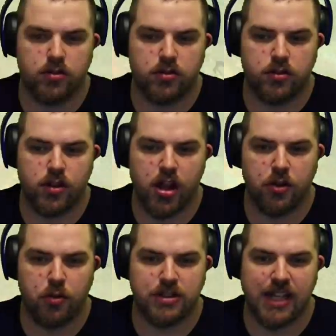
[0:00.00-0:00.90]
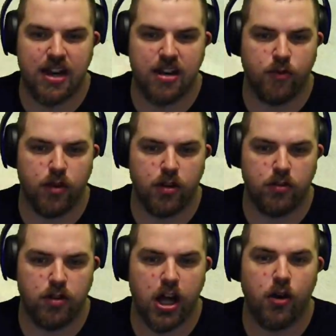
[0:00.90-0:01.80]
So how long do we scan it for, though?
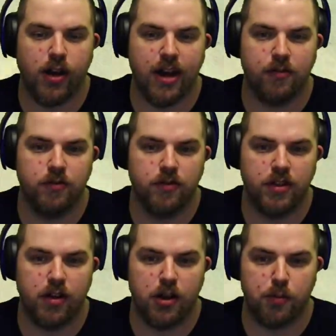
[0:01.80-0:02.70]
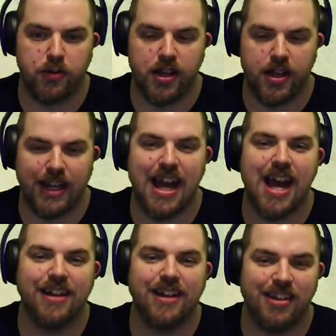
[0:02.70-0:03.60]
Oh, okay, to 100%.
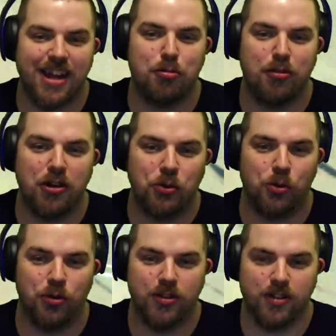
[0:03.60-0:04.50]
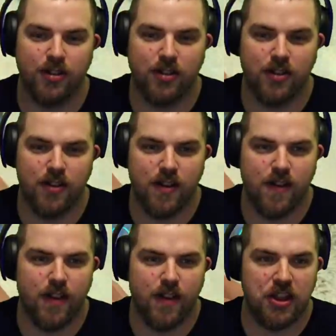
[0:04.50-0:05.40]
Gotcha, that's pretty cool. And
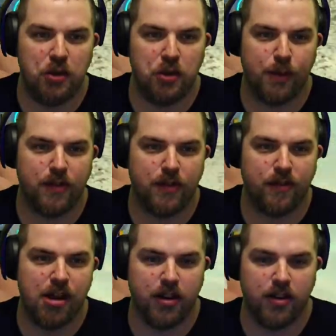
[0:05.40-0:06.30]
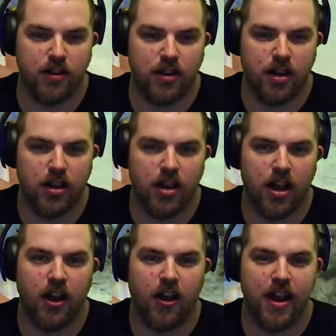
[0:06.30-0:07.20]
then you pick up the fragment.
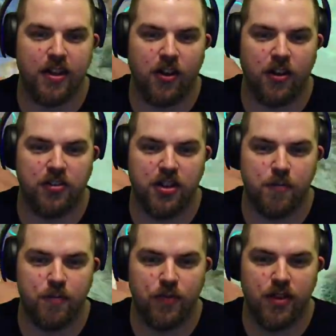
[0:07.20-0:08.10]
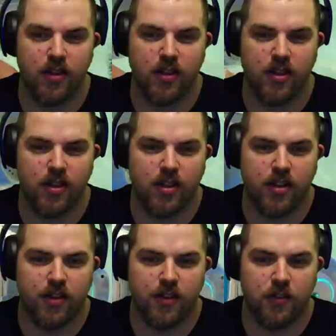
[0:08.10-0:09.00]
Oh, that's awesome.
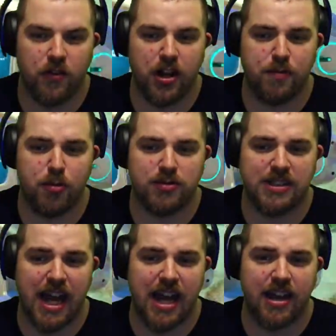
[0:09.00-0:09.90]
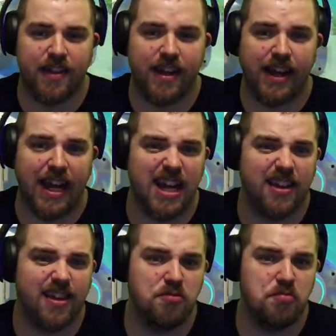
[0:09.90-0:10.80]
So you can pretty much scan, I think,
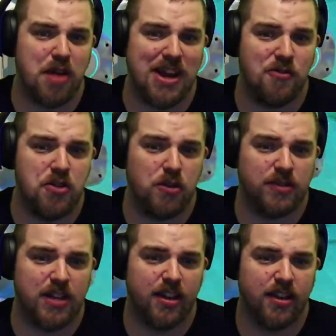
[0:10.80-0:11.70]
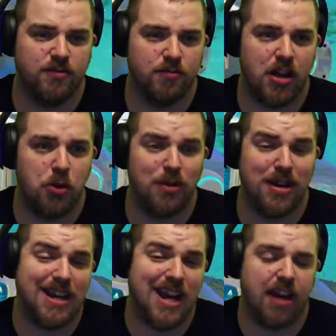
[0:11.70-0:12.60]
anything? I don't know exactly. I don't need
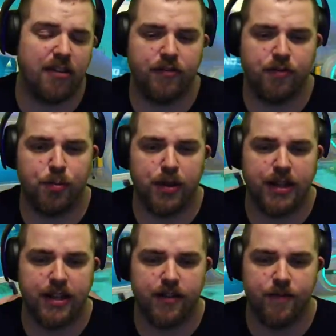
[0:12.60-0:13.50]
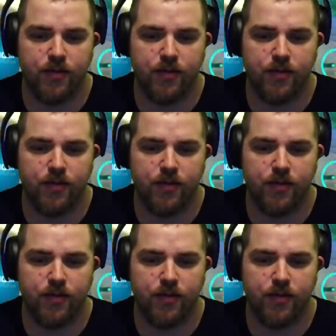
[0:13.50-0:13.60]
a knife, but, uh...